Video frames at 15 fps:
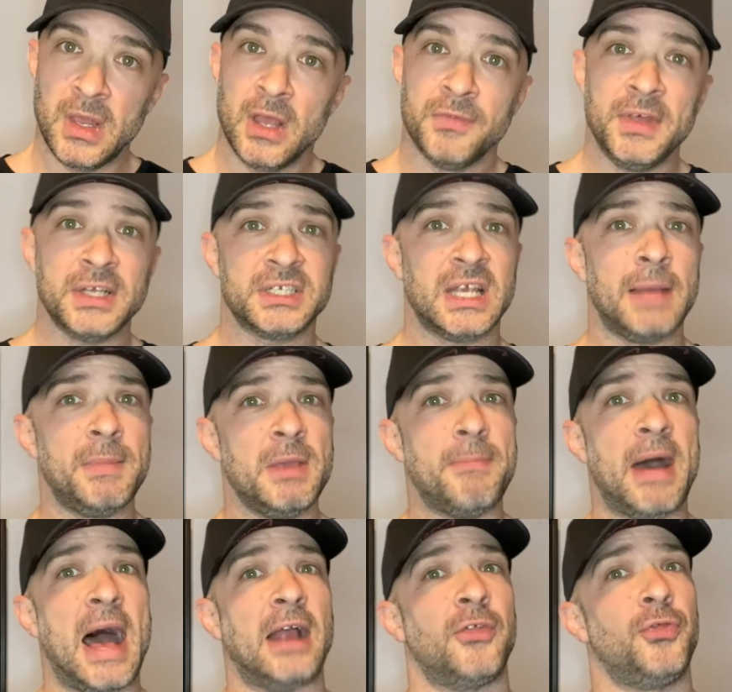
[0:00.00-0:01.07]
This set me
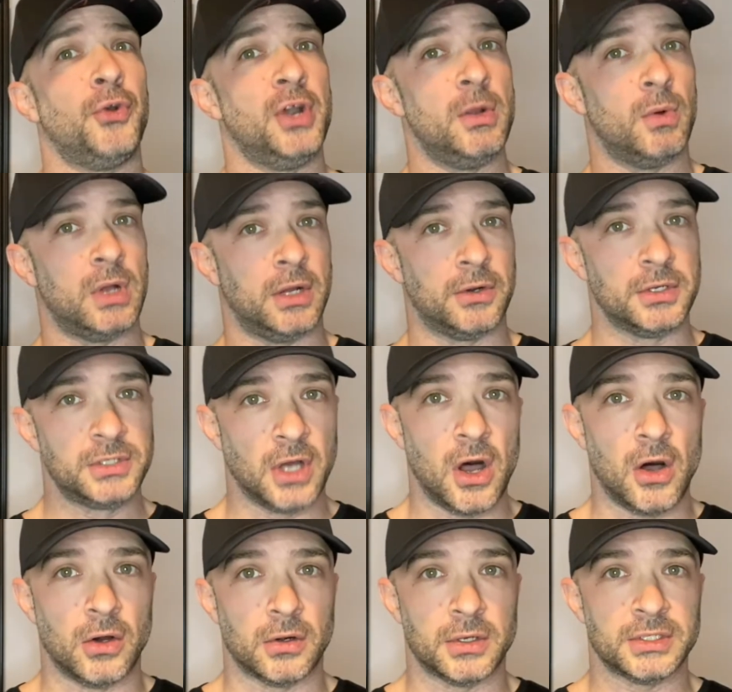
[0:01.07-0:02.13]
back
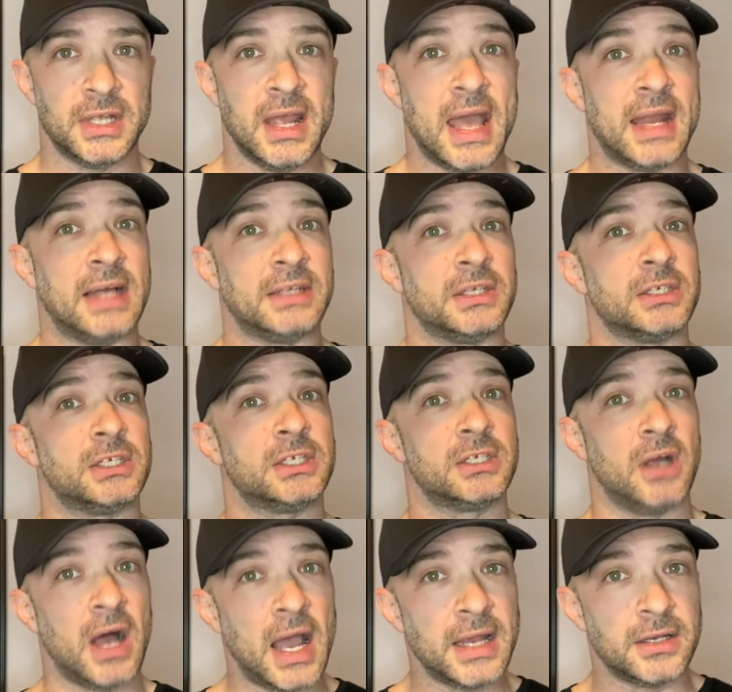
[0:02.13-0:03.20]
$3,100. And as a
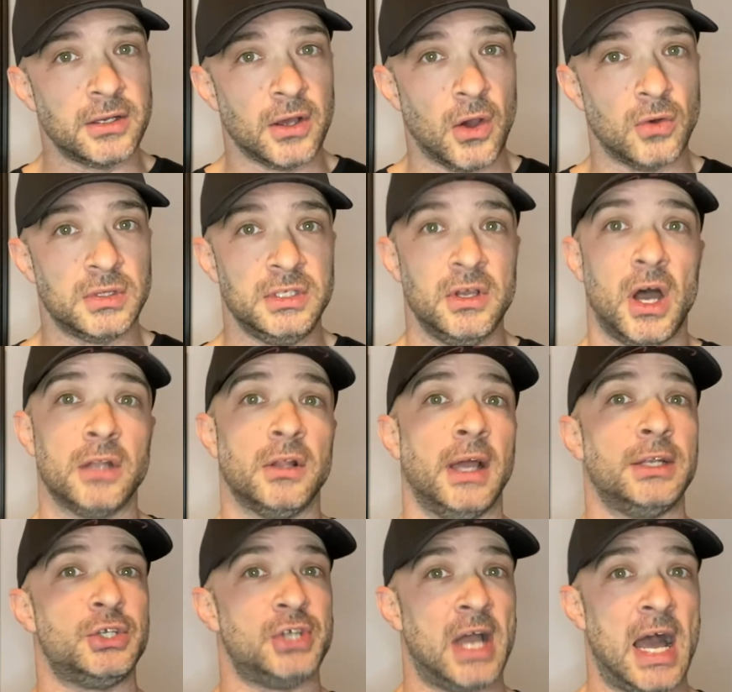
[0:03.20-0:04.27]
side note, the online
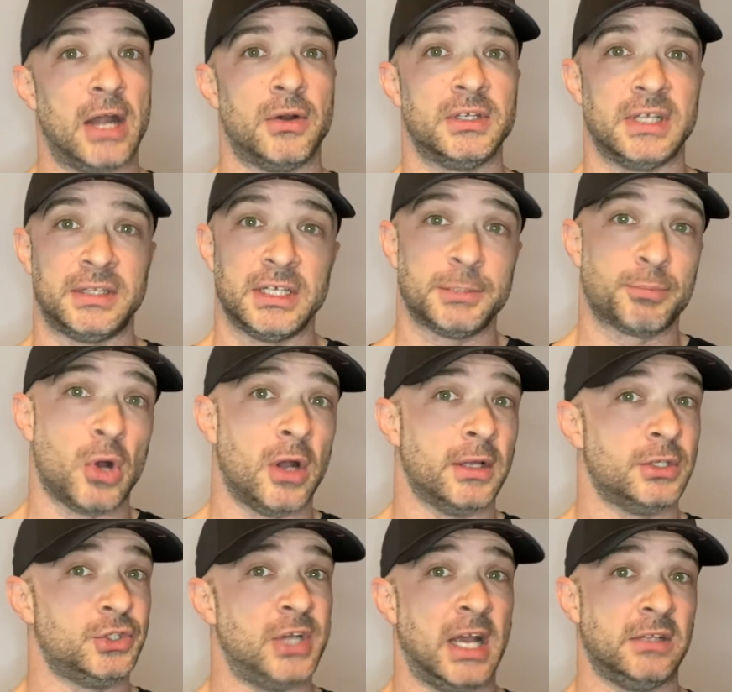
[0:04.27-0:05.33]
chatter is that this product's
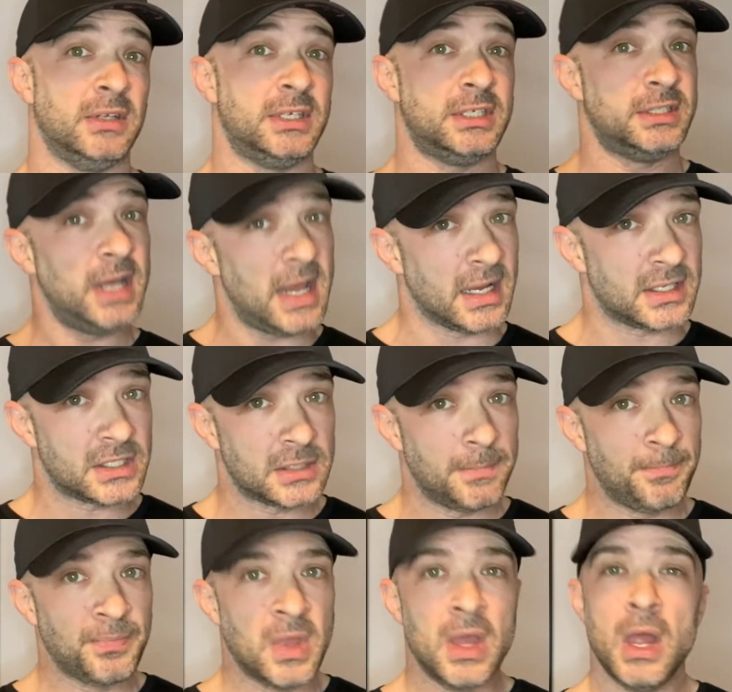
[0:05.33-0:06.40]
checklist stinks.
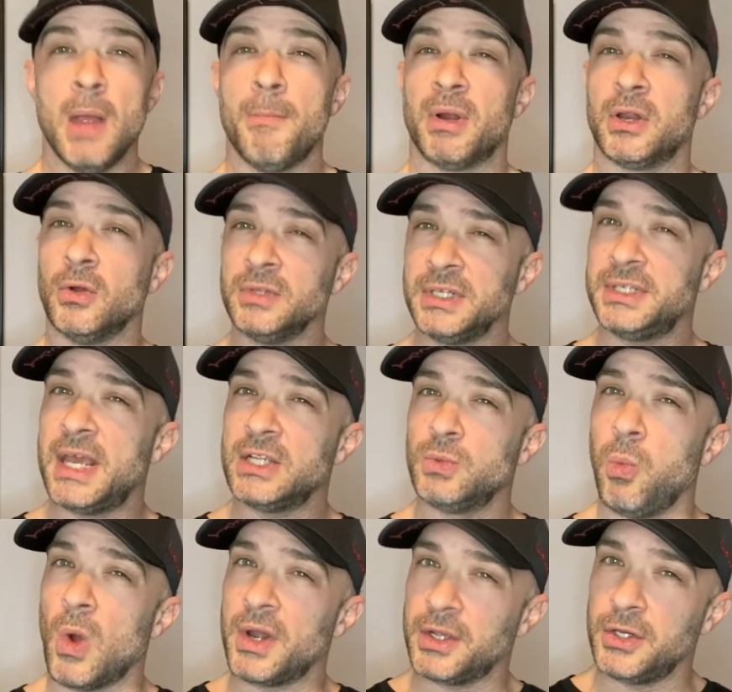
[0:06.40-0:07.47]
But it only takes
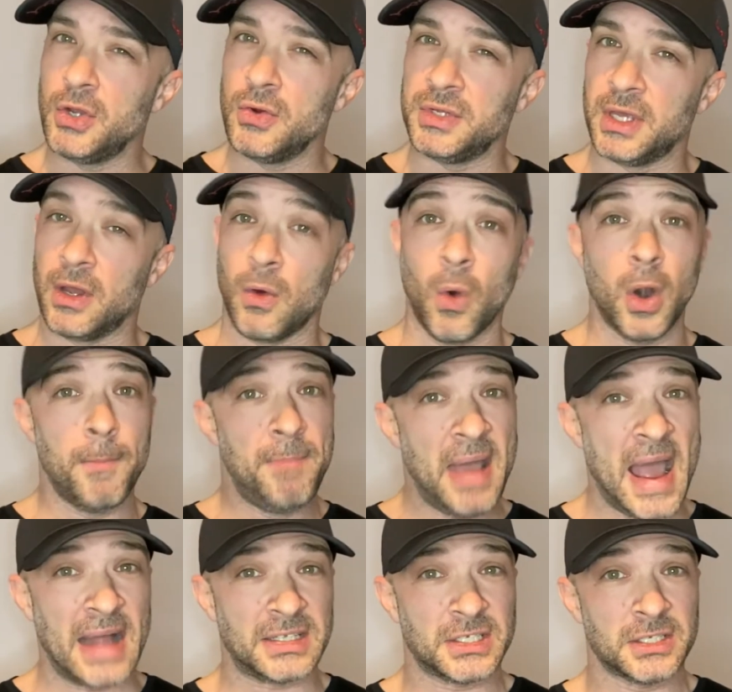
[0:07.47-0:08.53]
one Acuna or
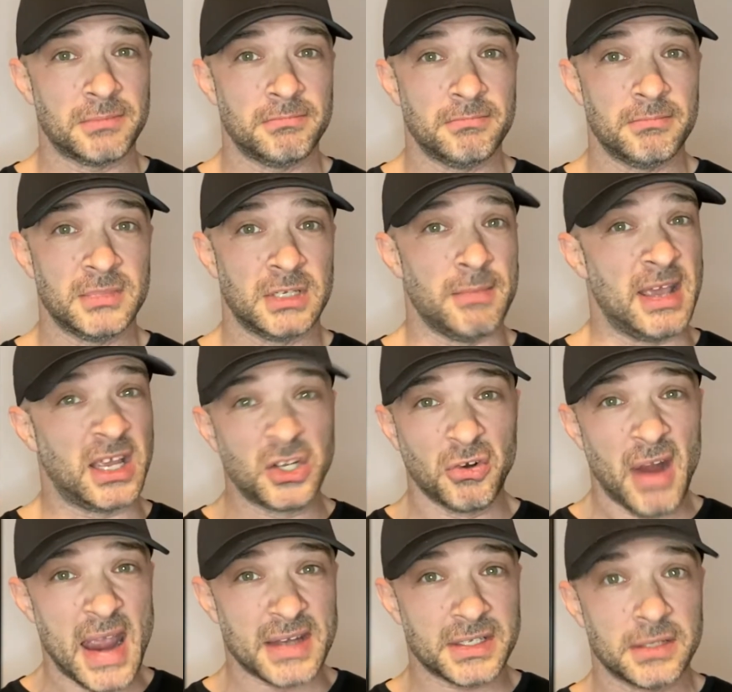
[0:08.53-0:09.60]
Betts to make it
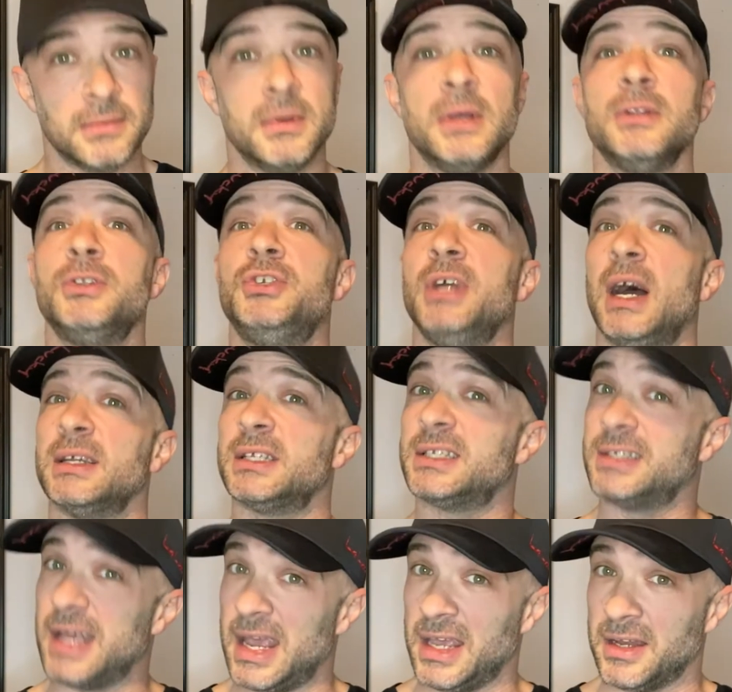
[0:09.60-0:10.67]
great. Just
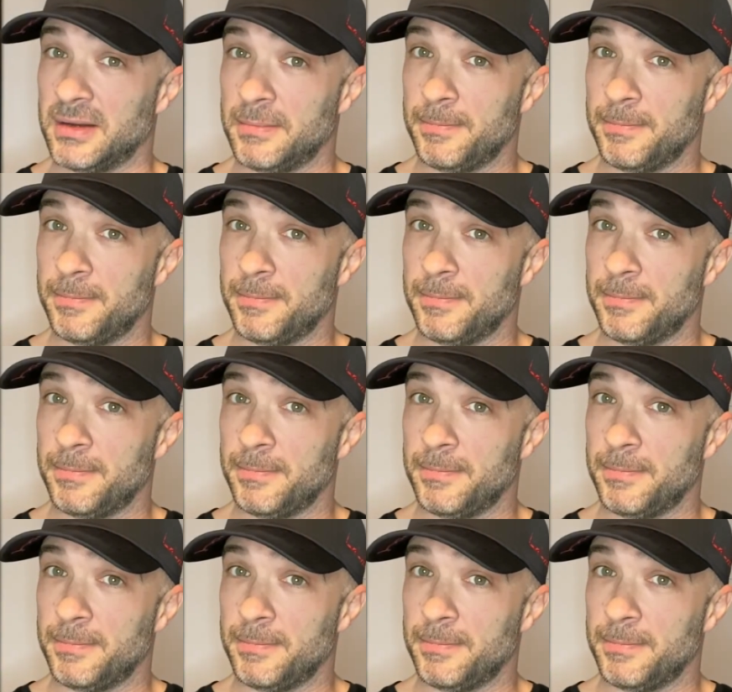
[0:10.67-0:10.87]
saying.